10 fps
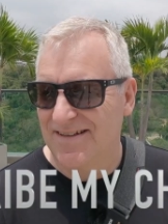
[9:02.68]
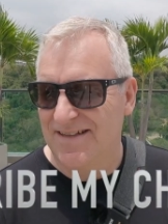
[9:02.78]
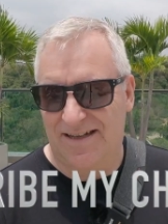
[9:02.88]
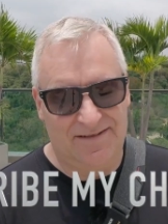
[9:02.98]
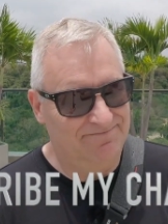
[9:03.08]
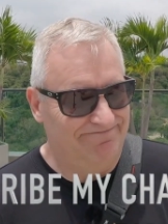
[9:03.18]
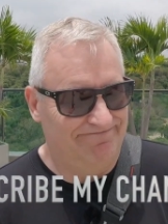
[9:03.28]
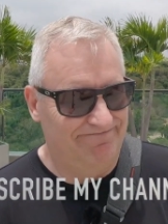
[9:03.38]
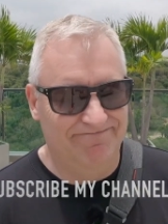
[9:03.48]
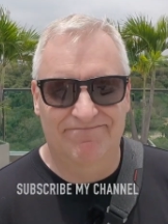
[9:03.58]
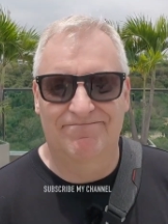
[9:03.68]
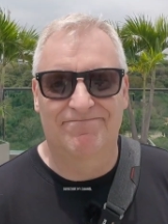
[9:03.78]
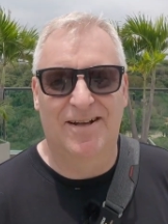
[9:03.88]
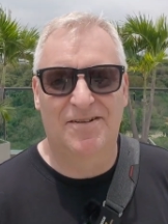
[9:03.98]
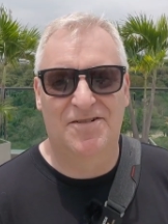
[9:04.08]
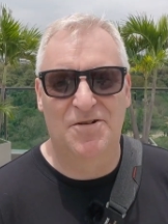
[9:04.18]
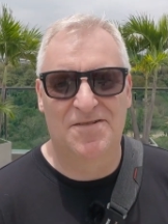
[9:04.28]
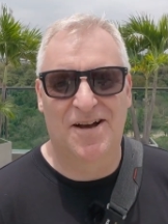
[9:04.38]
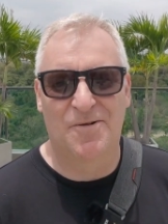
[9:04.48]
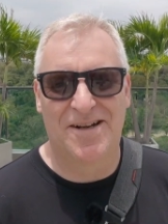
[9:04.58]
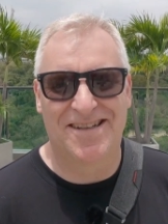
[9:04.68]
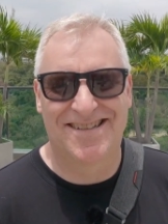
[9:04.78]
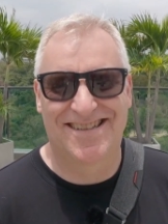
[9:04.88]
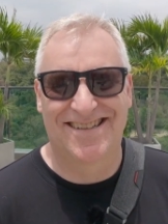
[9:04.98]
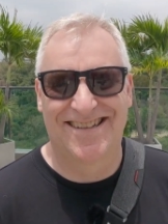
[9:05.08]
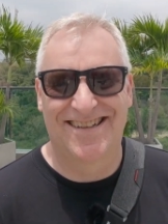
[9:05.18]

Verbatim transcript: yeah, that's just how it is.